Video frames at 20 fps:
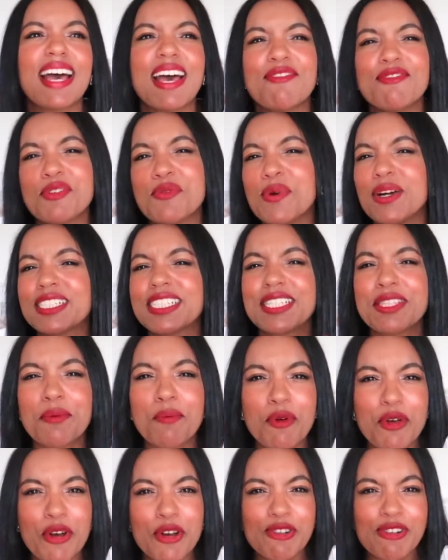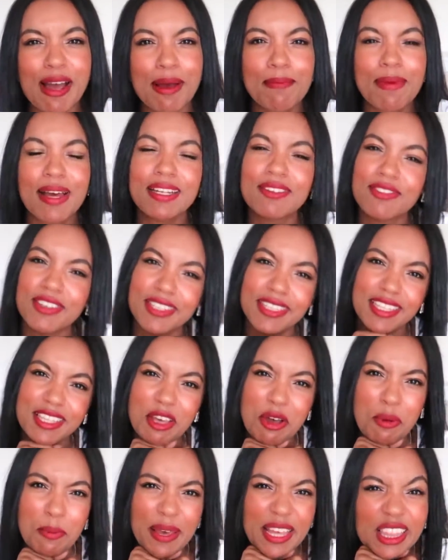after watching the programme I'd feel a
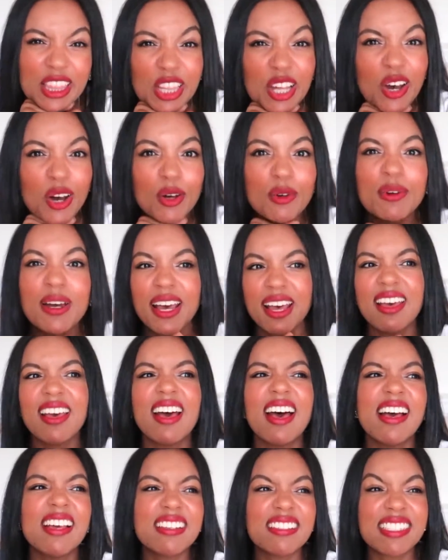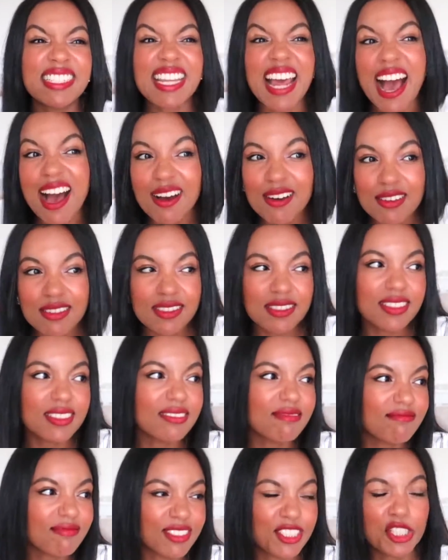little bit low and down
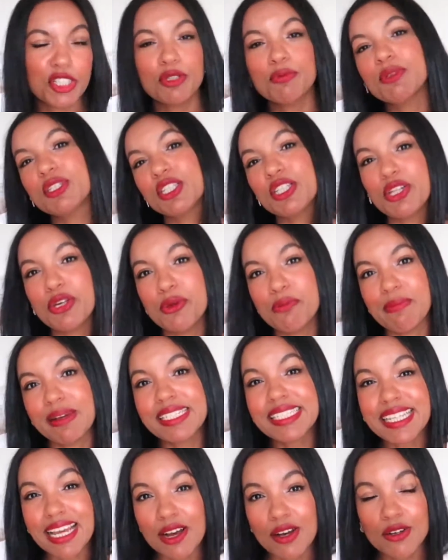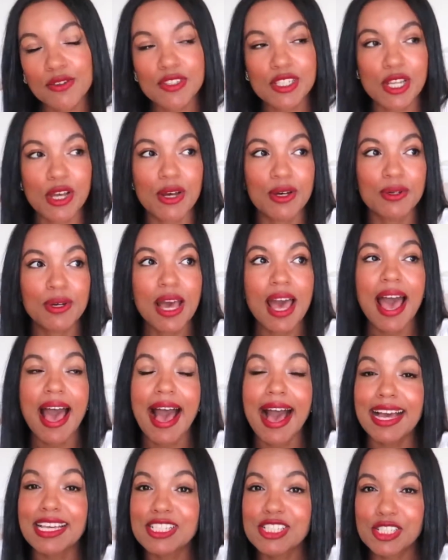and doom and gloom myself. So
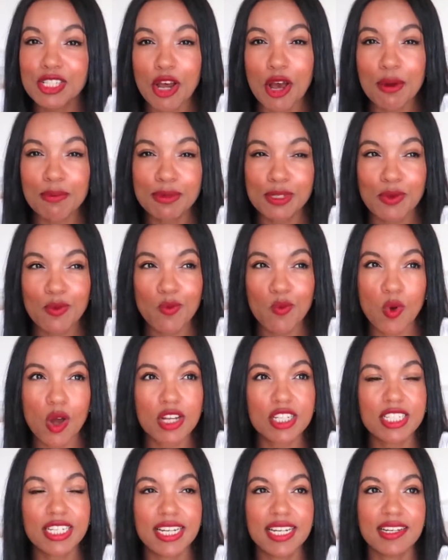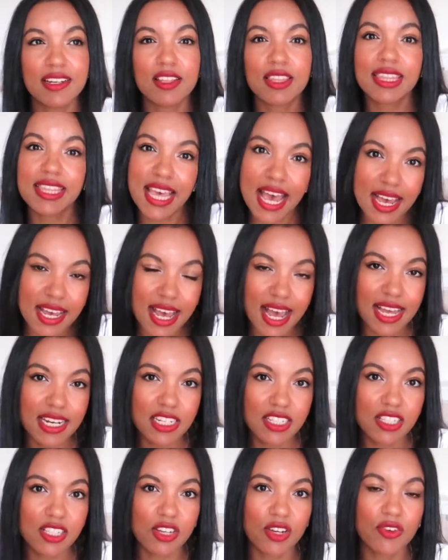I stopped watching that
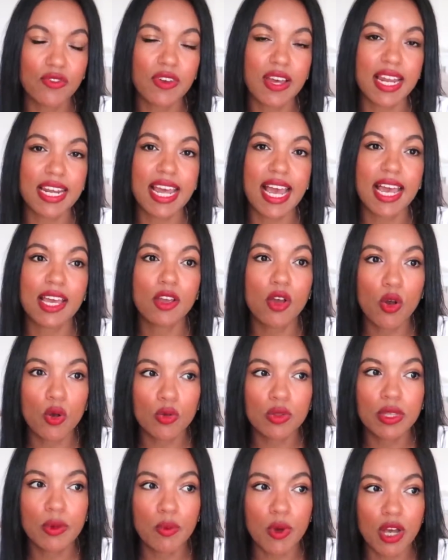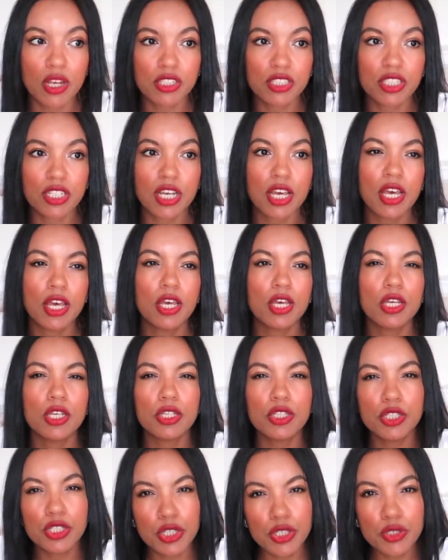kind of stuff and I only watched
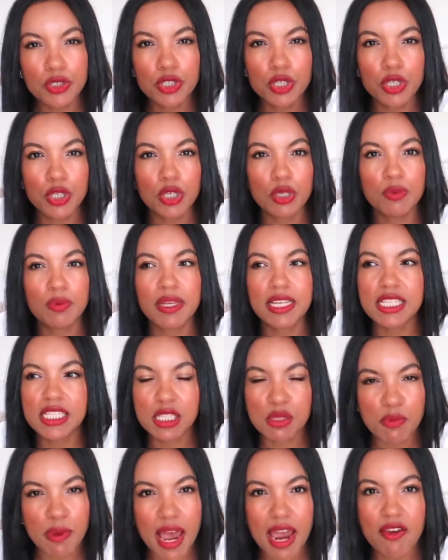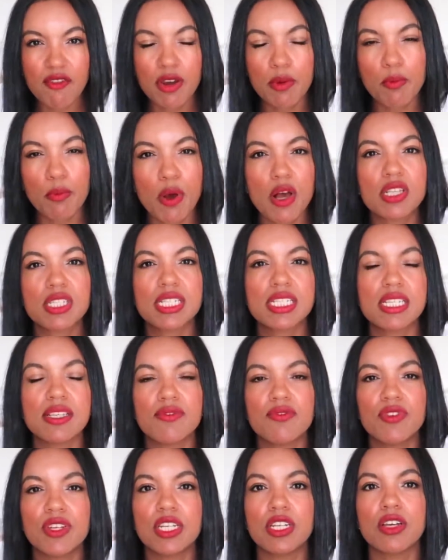YouTube inspiring
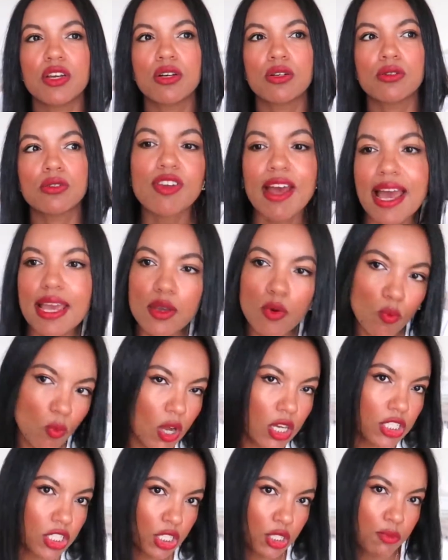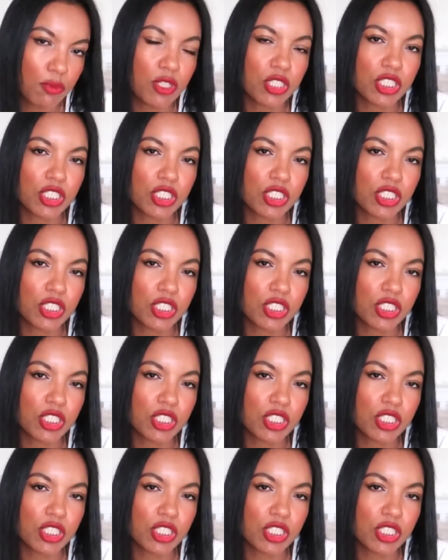positive videos. Try and watch as